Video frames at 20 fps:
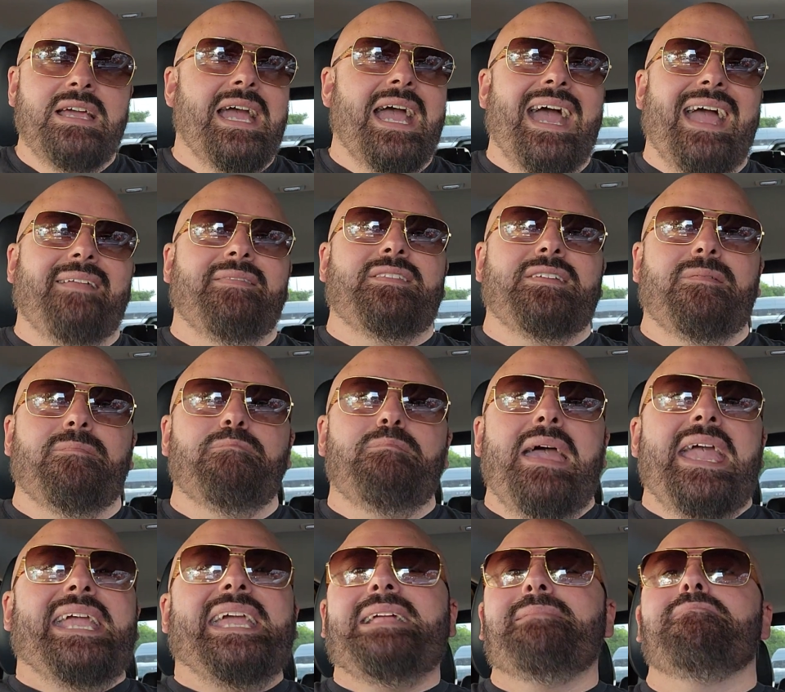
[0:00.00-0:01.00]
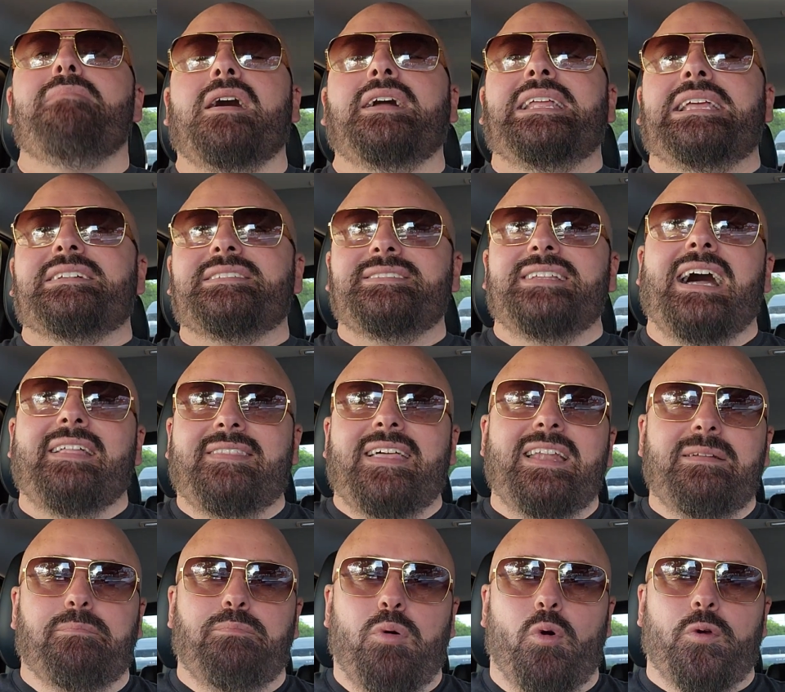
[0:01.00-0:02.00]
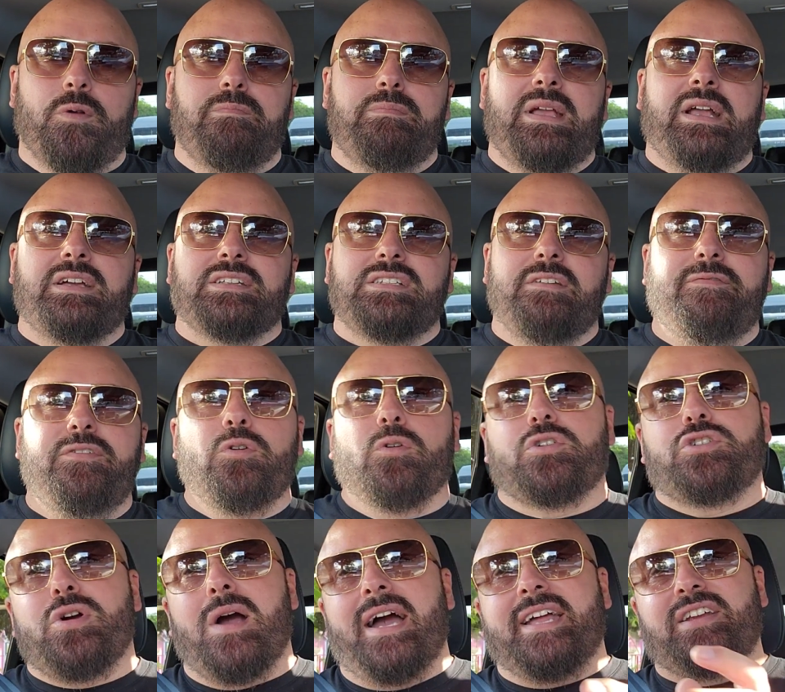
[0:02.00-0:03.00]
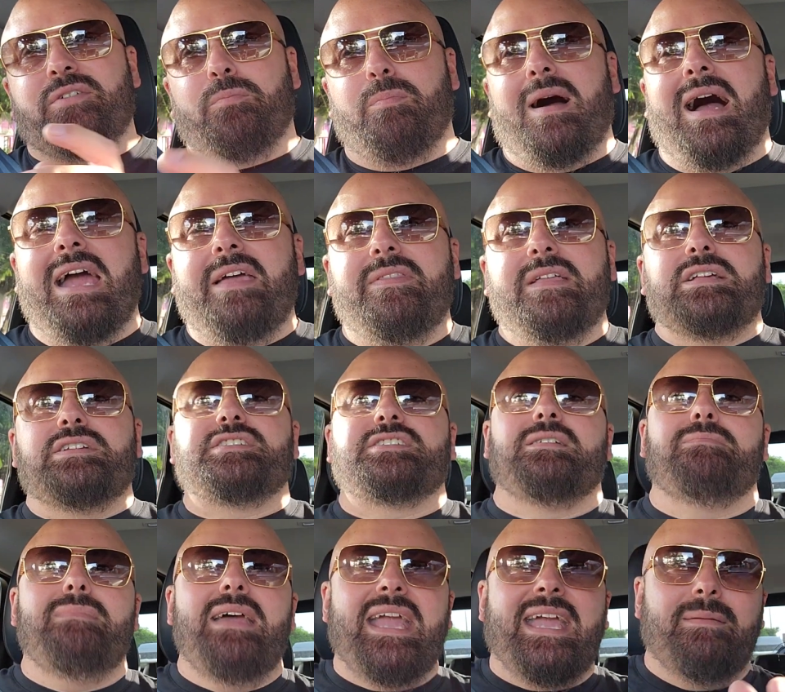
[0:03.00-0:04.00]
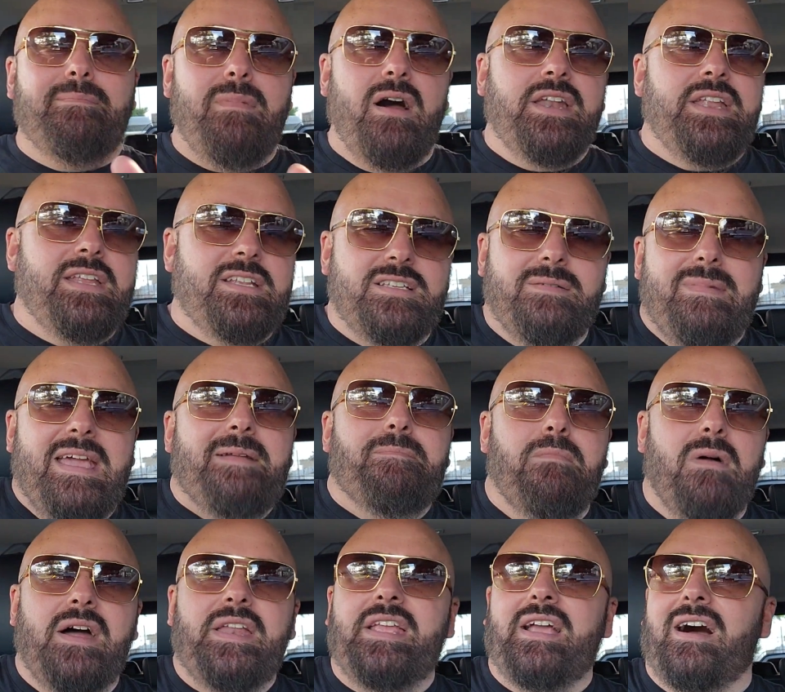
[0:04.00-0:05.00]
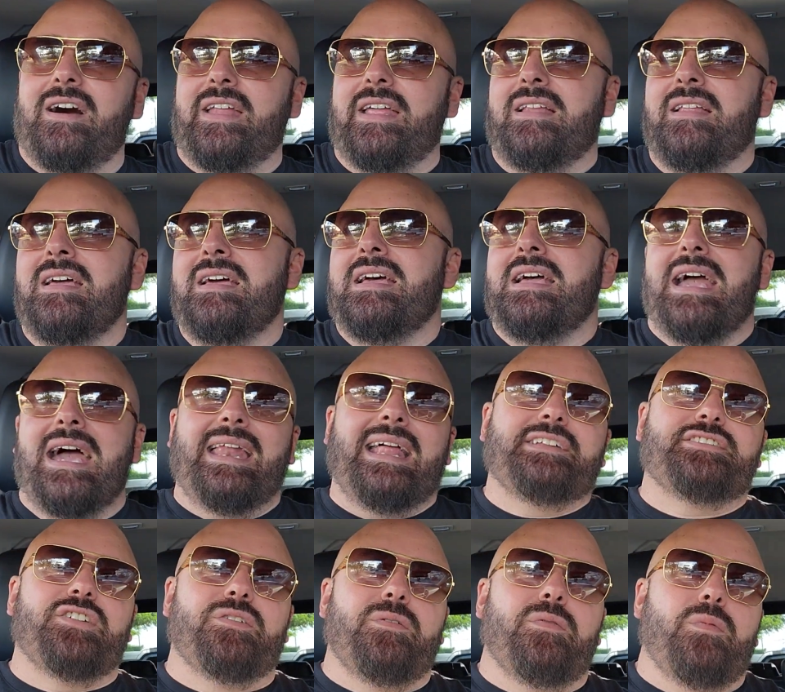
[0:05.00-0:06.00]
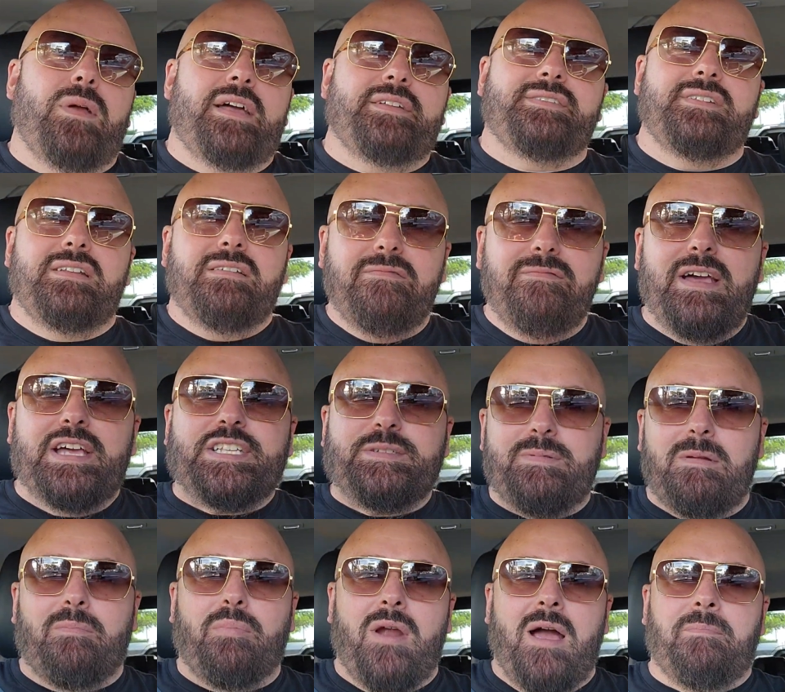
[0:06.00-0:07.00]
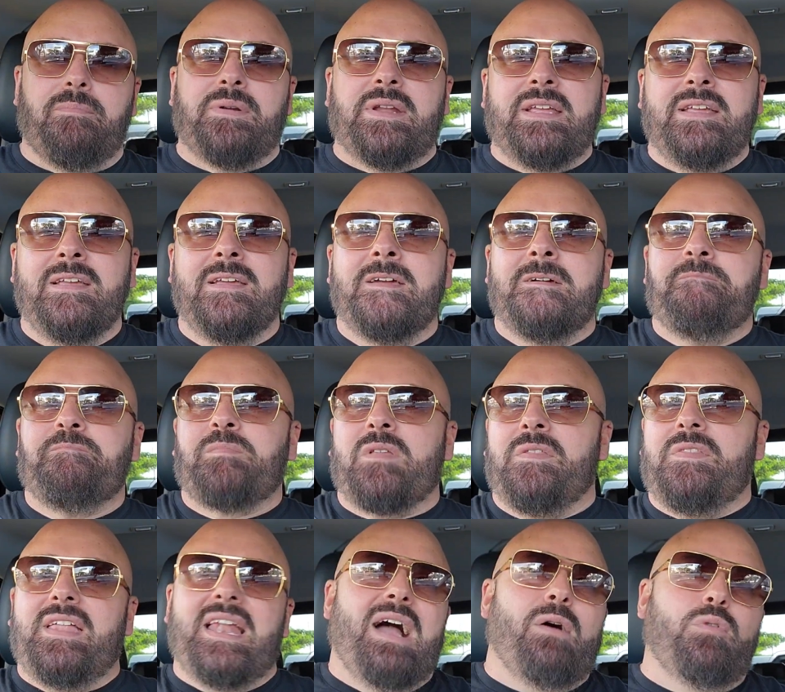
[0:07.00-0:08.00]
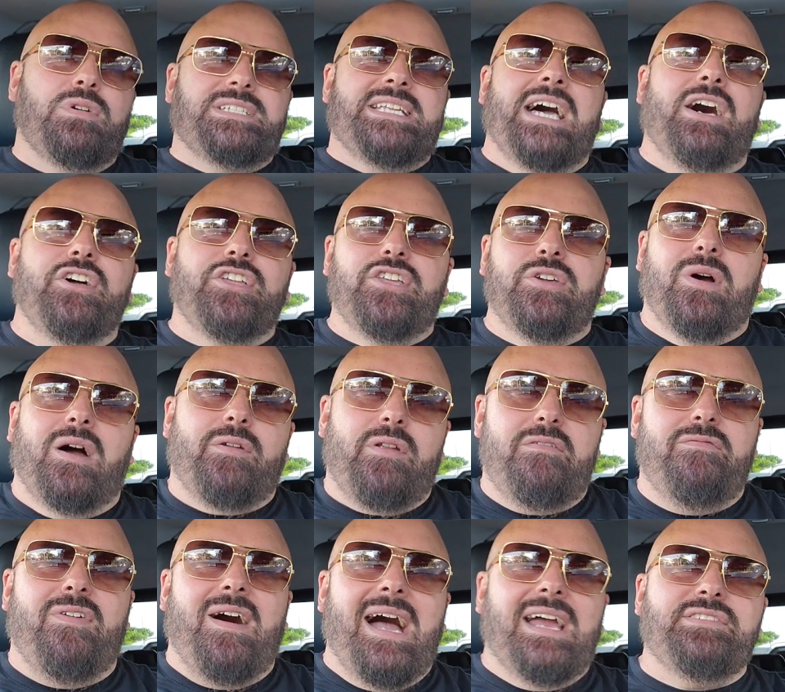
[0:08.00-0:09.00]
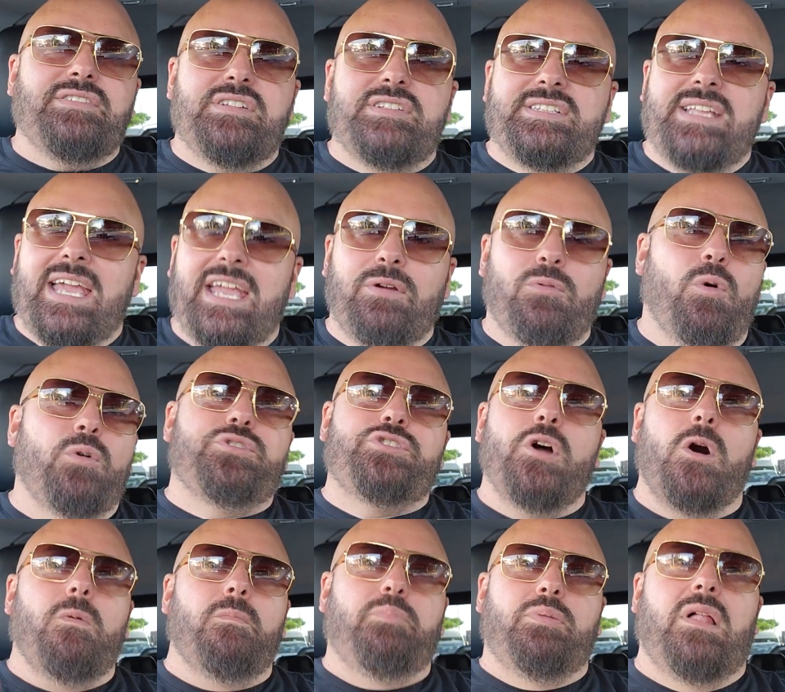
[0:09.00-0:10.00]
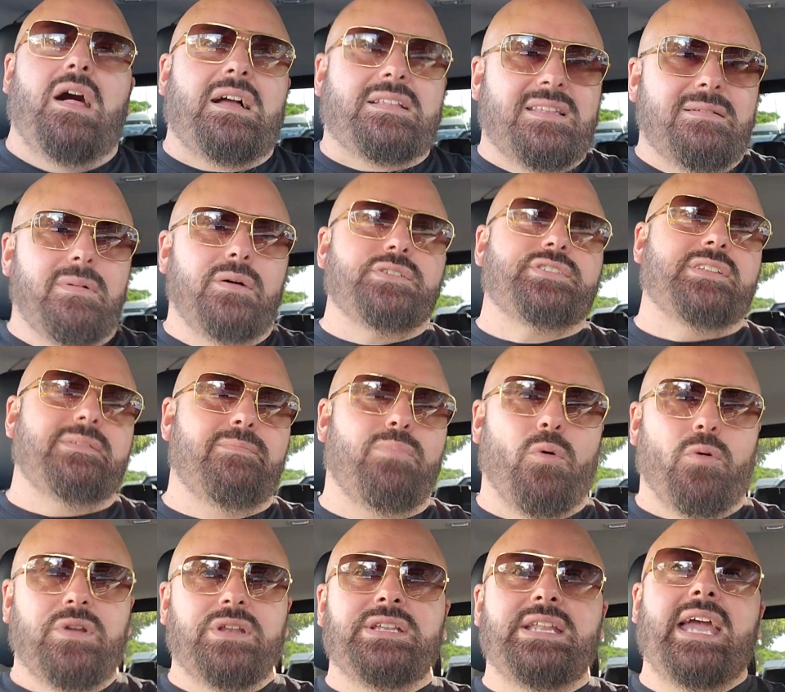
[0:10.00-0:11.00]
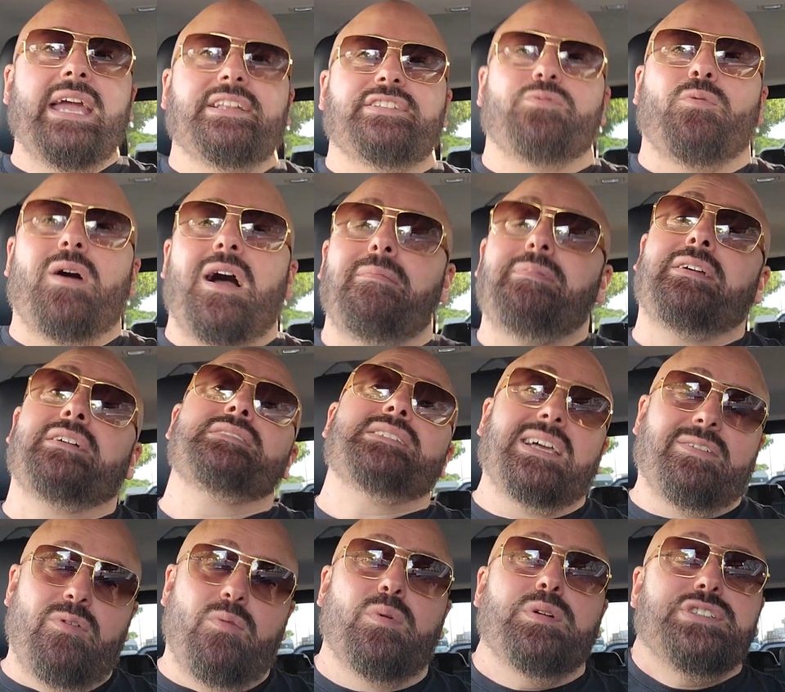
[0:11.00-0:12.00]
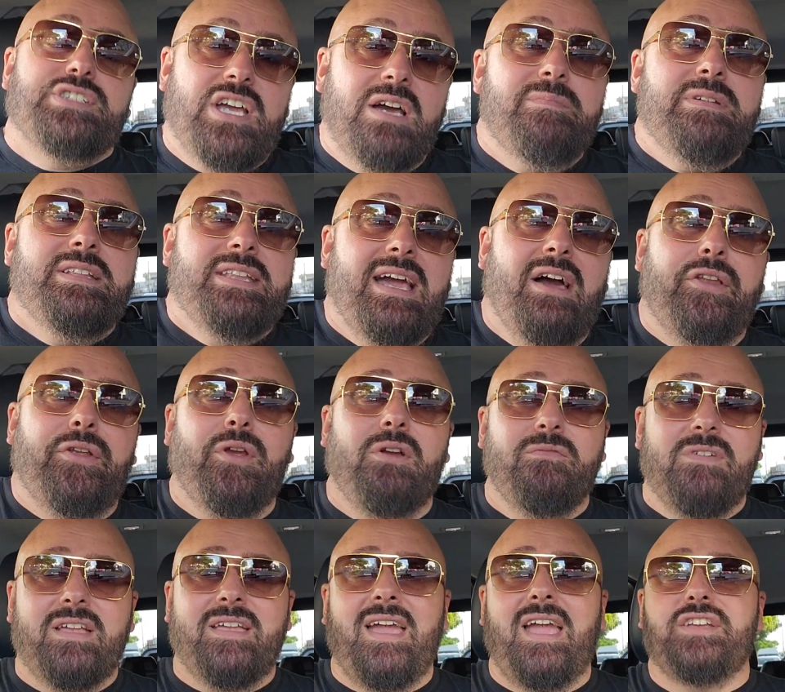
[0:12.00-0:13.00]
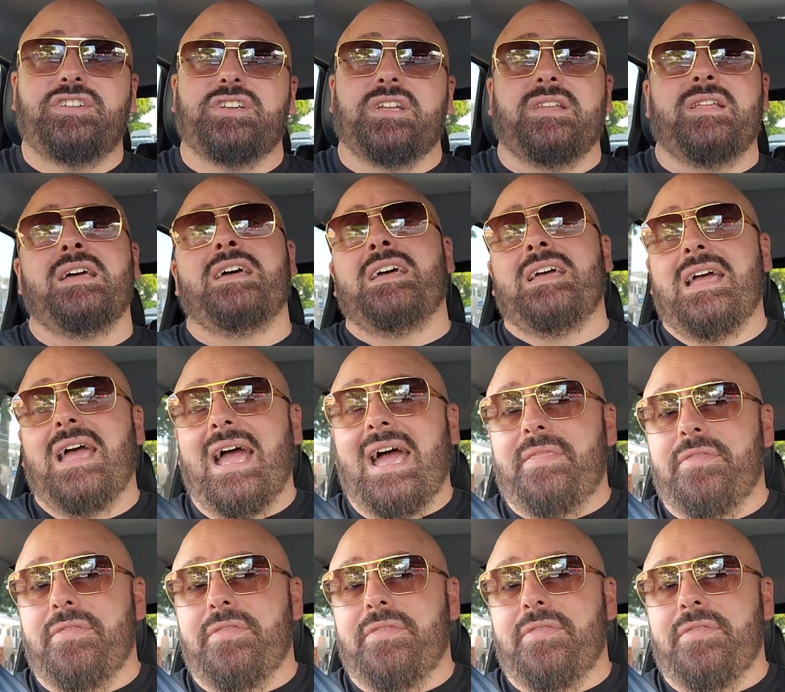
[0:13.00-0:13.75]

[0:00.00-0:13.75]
And making money is not that important, because if you were trying to buy this to make money on it and as an investment property, then I would advise you saying, well, don't block the most important dates. Why? Because everyone's coming down here on vacation